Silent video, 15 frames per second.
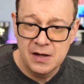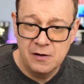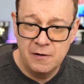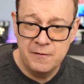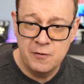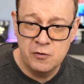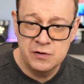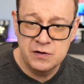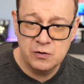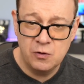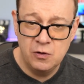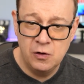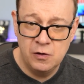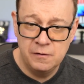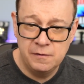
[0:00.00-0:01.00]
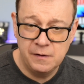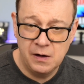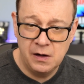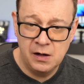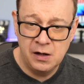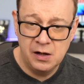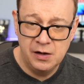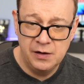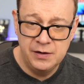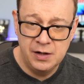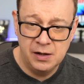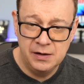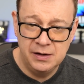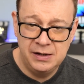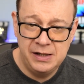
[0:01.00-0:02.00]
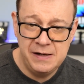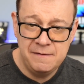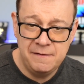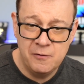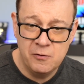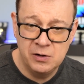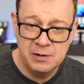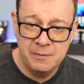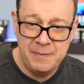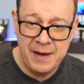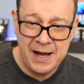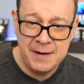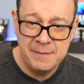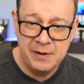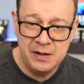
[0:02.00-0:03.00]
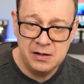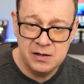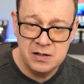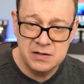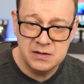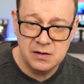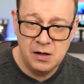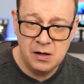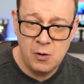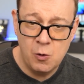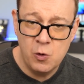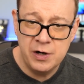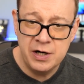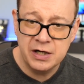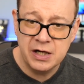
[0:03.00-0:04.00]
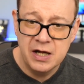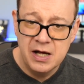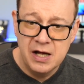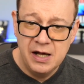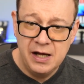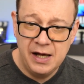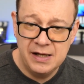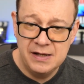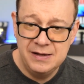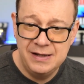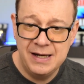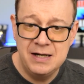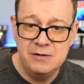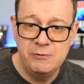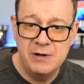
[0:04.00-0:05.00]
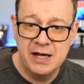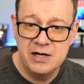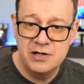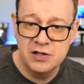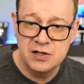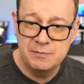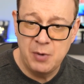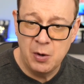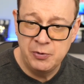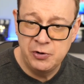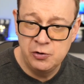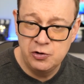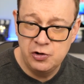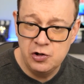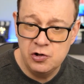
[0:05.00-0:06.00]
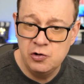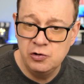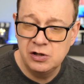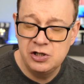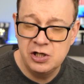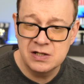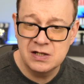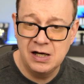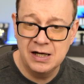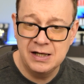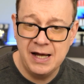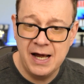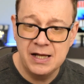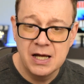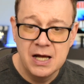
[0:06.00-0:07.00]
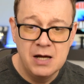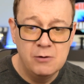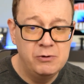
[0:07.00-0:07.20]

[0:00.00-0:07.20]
Of course, all of uh, the default back buttons uh, work and then we can just pop to root just like that.